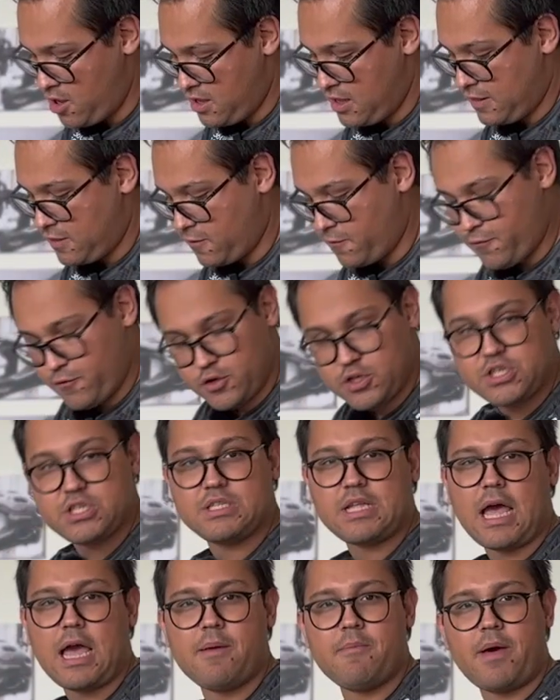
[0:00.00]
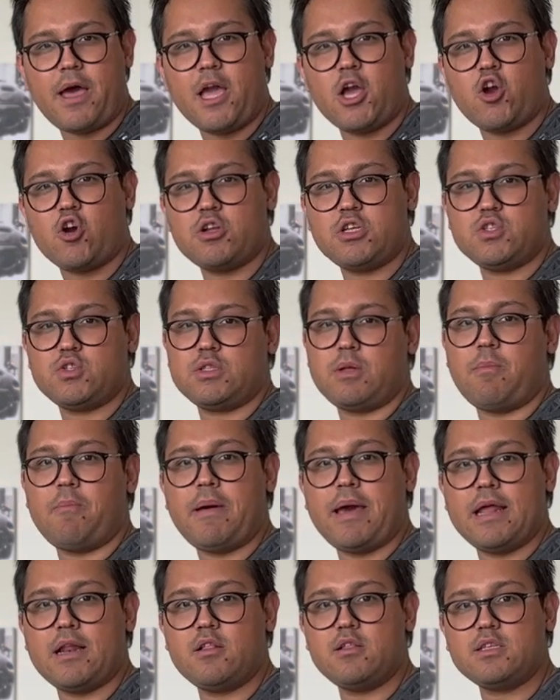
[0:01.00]
The first time I got into the
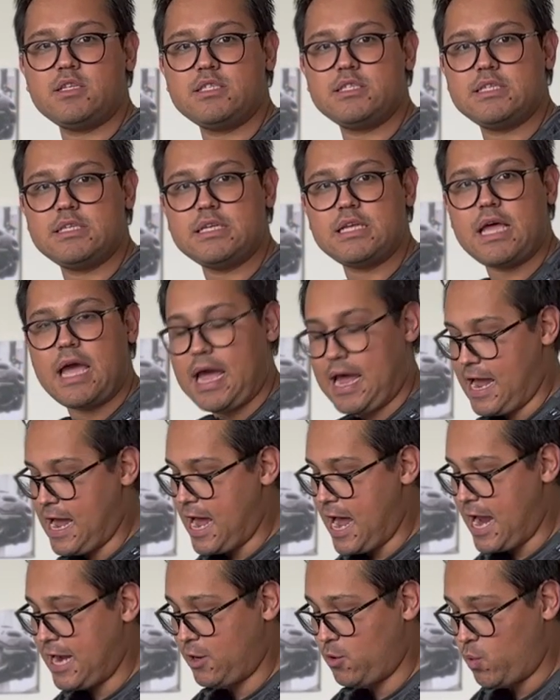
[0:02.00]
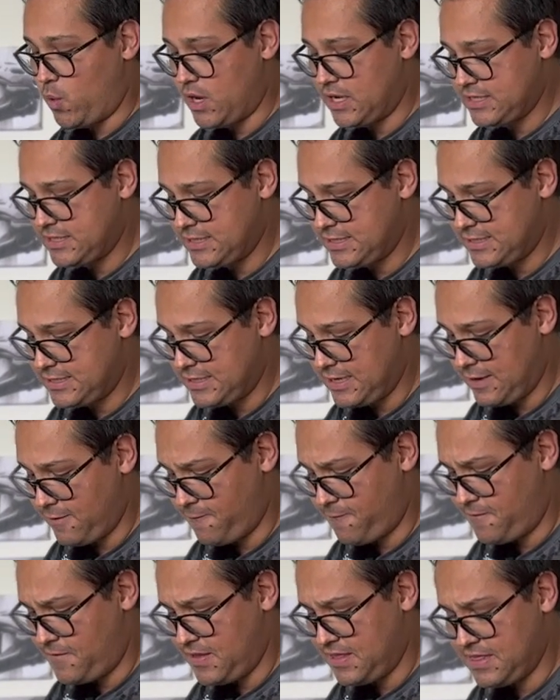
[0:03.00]
pedals, I was
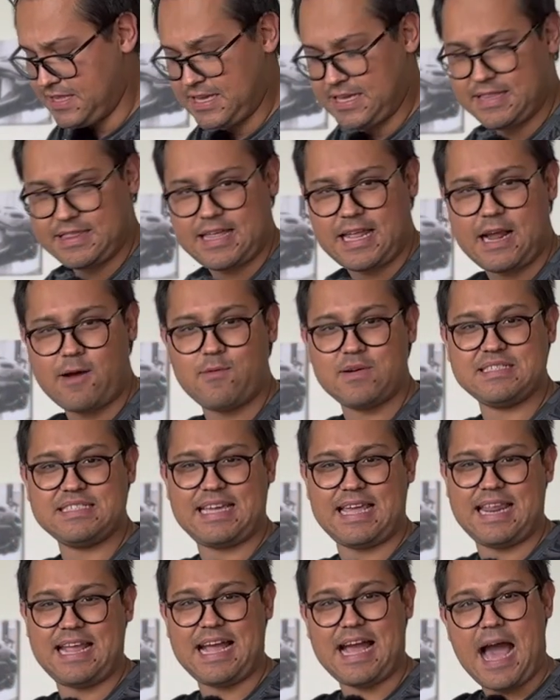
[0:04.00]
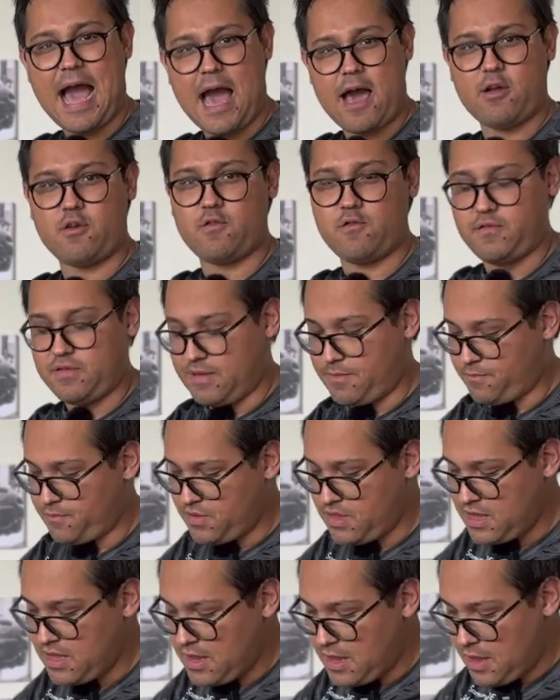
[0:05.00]
feeling that I was getting out of
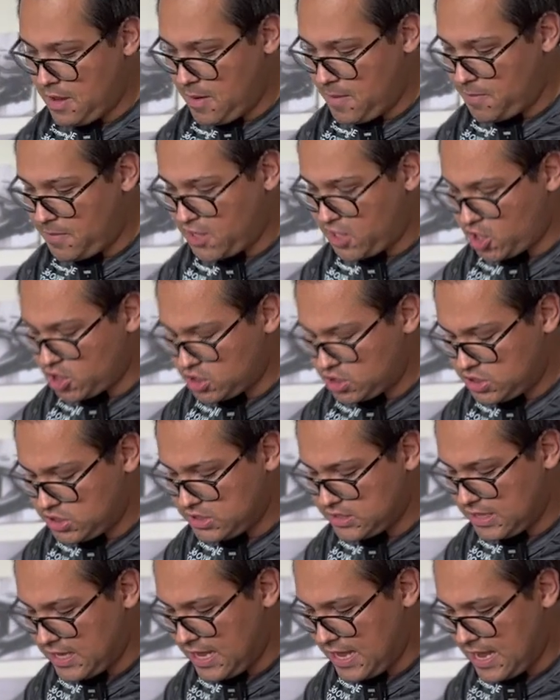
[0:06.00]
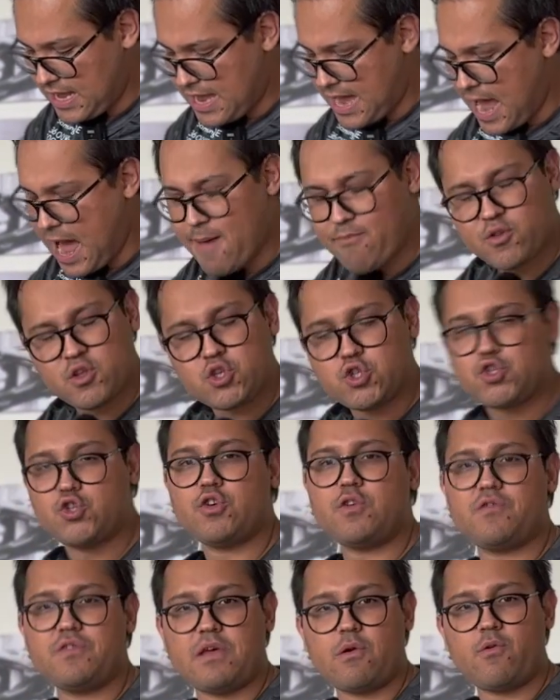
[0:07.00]
them because I'm not
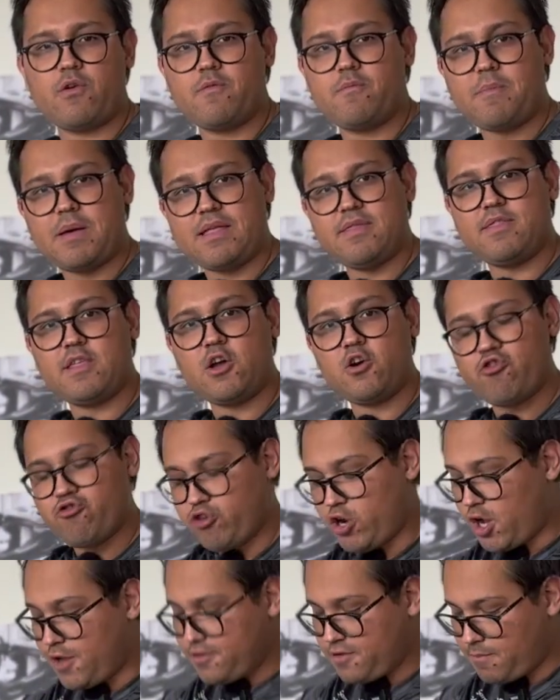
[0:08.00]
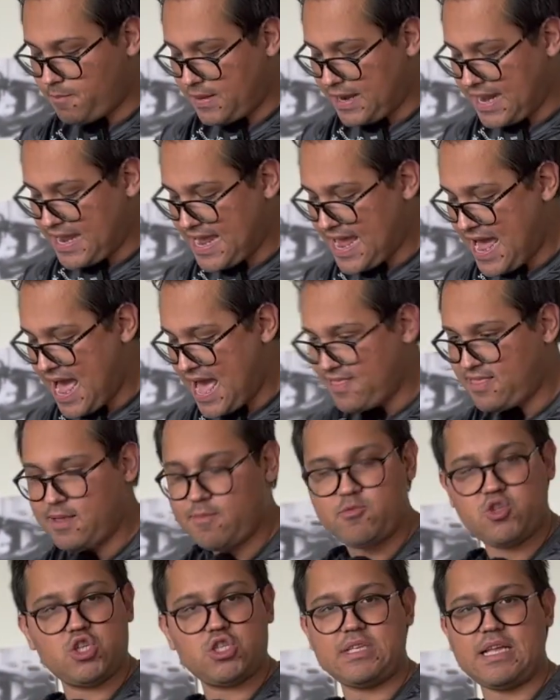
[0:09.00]
sure if they were bending or not, but I had
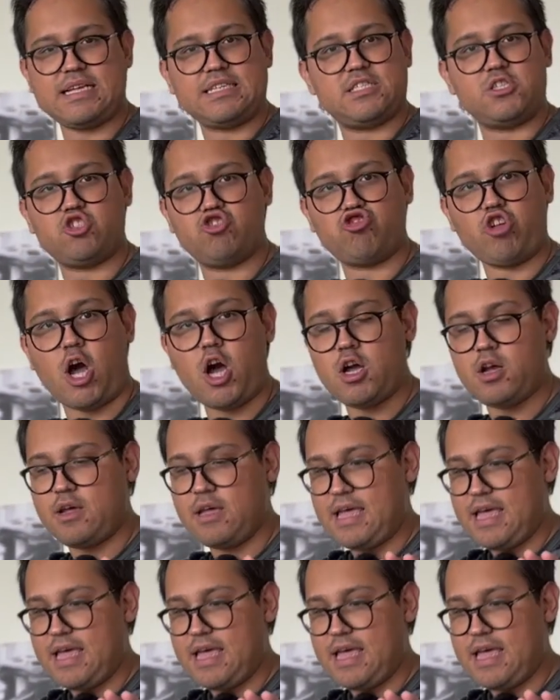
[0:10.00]
them just like stuck,